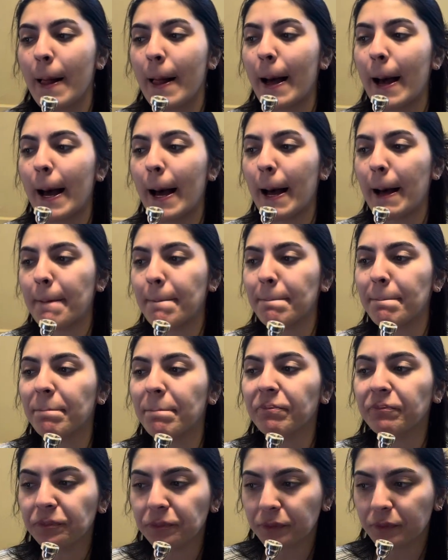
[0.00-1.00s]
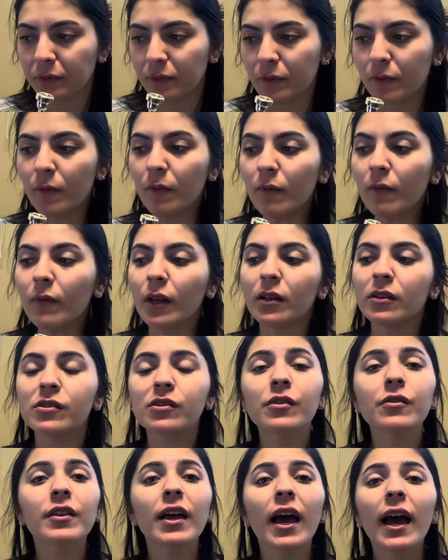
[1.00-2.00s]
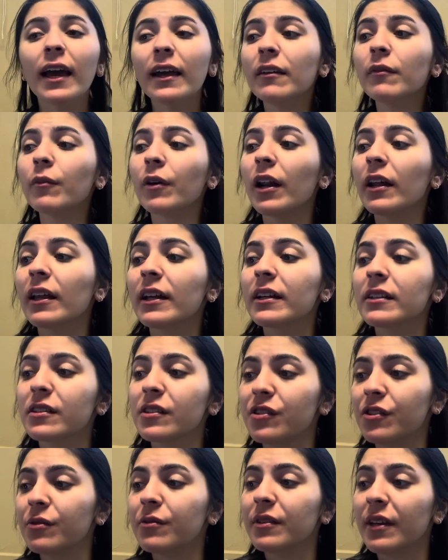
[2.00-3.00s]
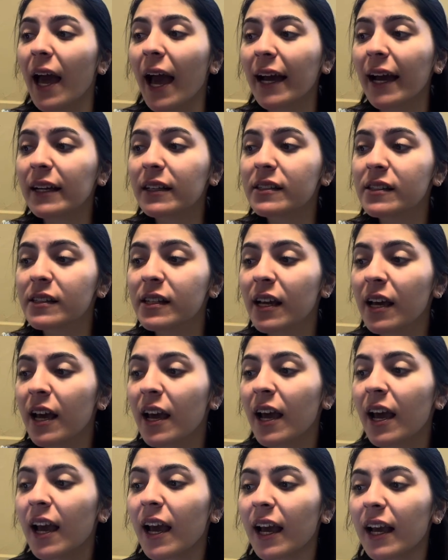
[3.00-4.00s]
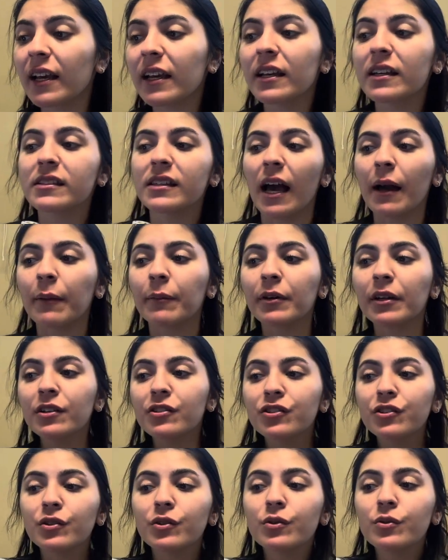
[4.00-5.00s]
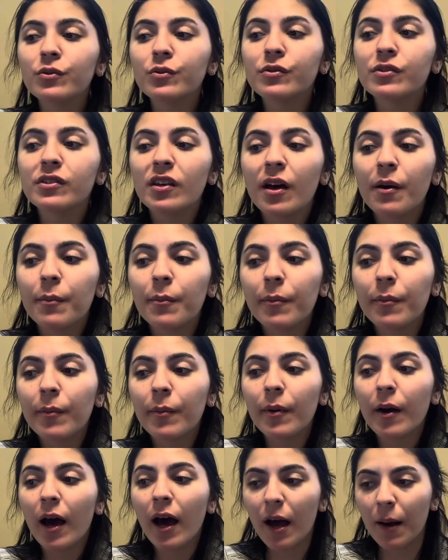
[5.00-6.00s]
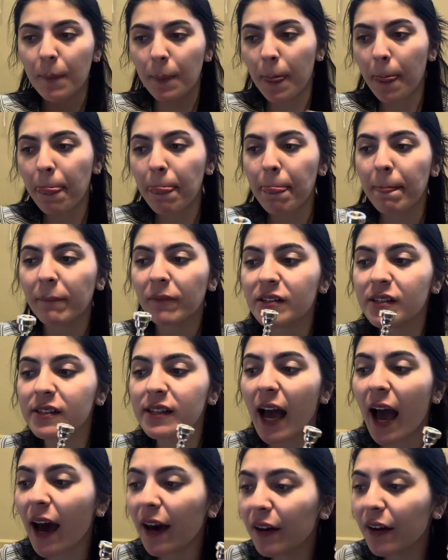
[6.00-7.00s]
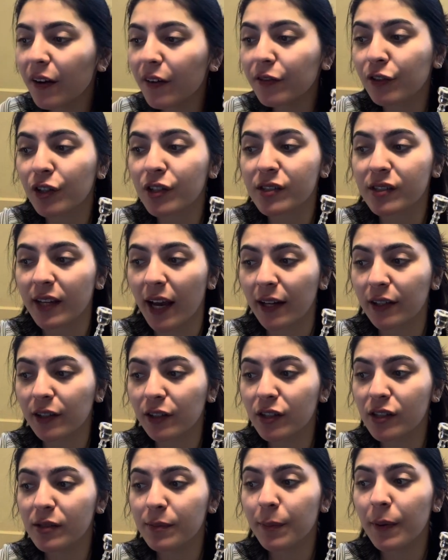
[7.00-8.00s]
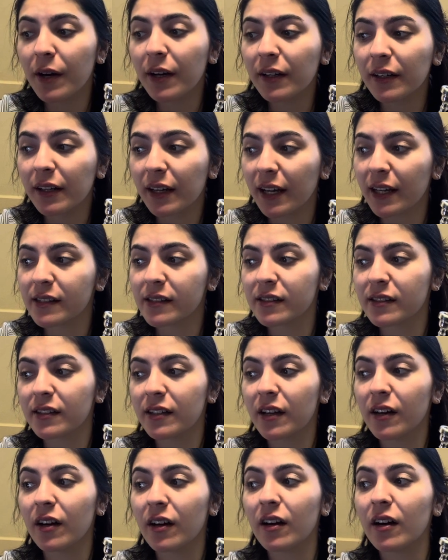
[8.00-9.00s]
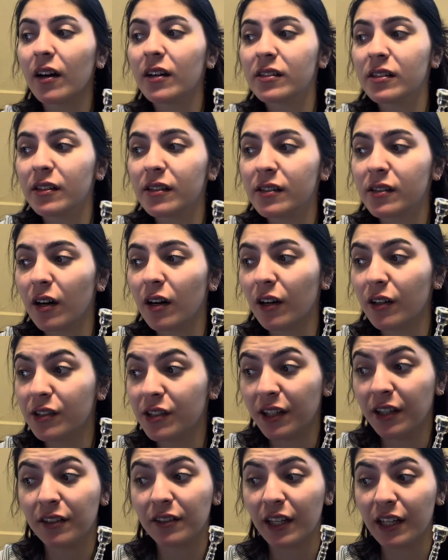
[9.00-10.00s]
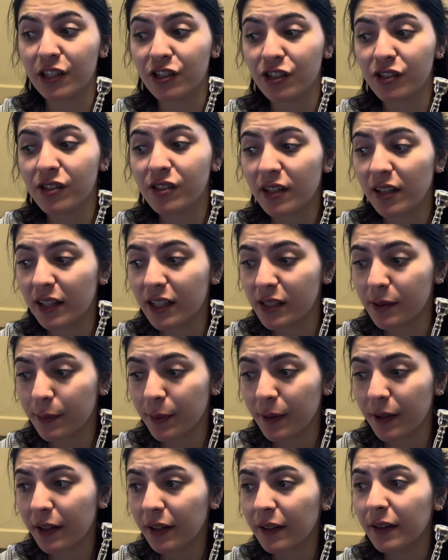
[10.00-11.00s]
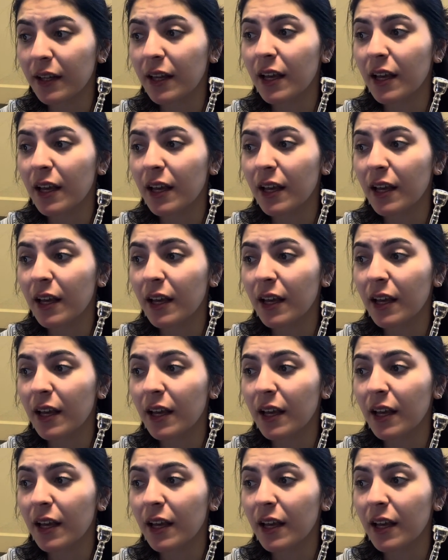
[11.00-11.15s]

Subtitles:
So then what I like to do next is I'm gonna do some. This is out of Chris Gecker's book. It's his articulation studies book.